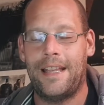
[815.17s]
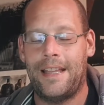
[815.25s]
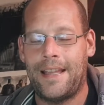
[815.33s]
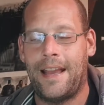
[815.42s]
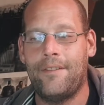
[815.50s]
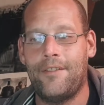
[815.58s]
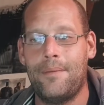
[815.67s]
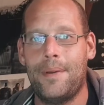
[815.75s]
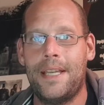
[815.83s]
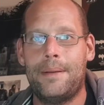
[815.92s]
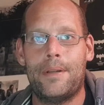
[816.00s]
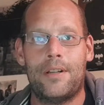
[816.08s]
It'd have to
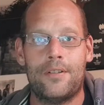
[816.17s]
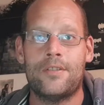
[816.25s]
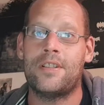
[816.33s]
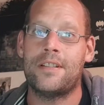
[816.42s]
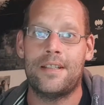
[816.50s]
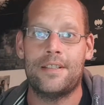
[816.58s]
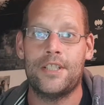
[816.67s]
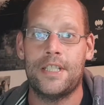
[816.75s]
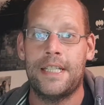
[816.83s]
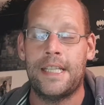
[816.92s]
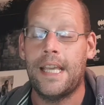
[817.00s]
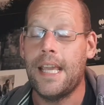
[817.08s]
be because
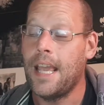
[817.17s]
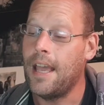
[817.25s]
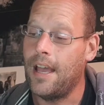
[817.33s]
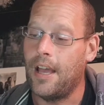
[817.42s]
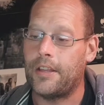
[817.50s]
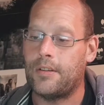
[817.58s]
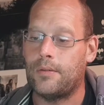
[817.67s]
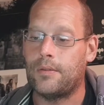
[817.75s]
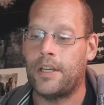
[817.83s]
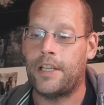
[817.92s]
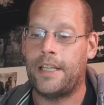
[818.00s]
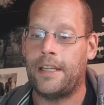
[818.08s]
essentially a
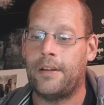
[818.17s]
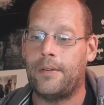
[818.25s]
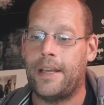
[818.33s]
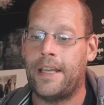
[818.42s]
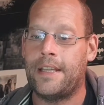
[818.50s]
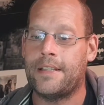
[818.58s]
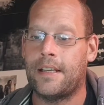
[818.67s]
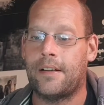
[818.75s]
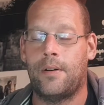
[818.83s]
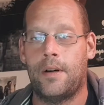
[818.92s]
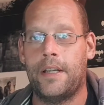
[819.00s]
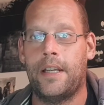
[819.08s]
tornado is a
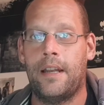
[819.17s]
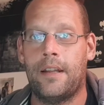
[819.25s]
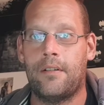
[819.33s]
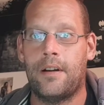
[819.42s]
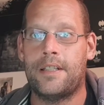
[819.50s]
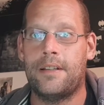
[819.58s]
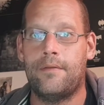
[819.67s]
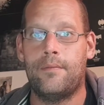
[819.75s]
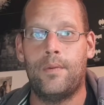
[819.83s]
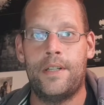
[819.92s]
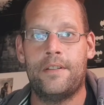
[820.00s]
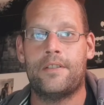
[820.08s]
quite an aggressive
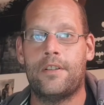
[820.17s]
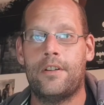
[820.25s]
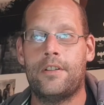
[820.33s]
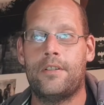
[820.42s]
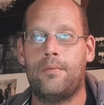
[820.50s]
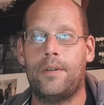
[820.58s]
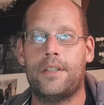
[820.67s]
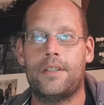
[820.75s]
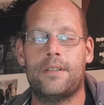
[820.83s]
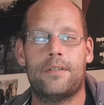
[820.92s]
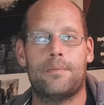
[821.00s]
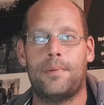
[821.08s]
wind surge
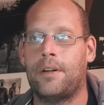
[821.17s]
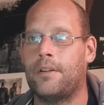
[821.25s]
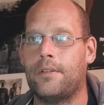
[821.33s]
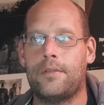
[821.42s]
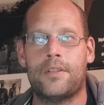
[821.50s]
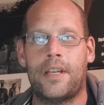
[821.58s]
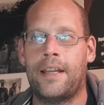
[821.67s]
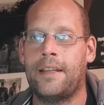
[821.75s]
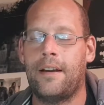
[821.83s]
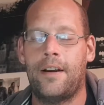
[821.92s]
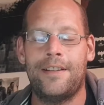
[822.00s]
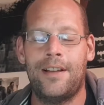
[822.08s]
which spirals
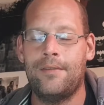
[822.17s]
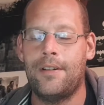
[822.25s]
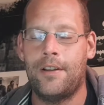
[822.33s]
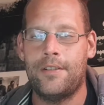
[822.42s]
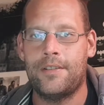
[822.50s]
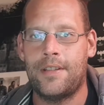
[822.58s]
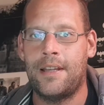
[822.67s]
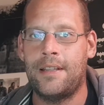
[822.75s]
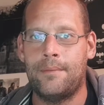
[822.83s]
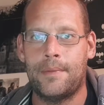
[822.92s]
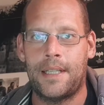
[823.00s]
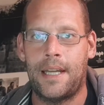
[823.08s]
and I don't understand
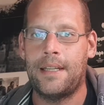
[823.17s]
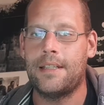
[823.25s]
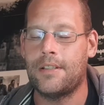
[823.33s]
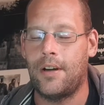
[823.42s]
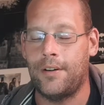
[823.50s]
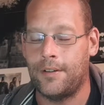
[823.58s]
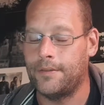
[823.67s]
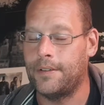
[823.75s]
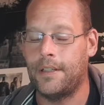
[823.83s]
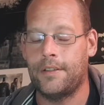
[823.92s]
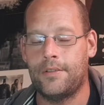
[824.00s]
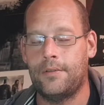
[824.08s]
the mechanics of
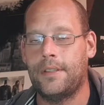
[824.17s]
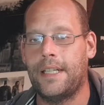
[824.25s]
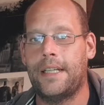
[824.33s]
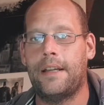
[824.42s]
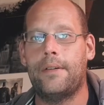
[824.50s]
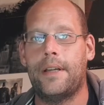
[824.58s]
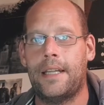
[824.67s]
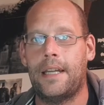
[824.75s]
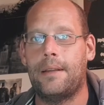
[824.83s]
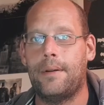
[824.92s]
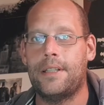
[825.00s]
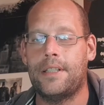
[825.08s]
a tornado in
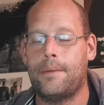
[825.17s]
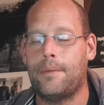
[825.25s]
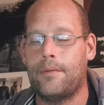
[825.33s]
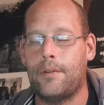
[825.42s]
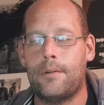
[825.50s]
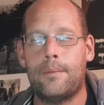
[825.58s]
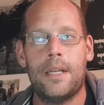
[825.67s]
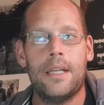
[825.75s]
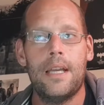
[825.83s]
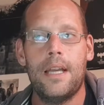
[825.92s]
any way, shape or form.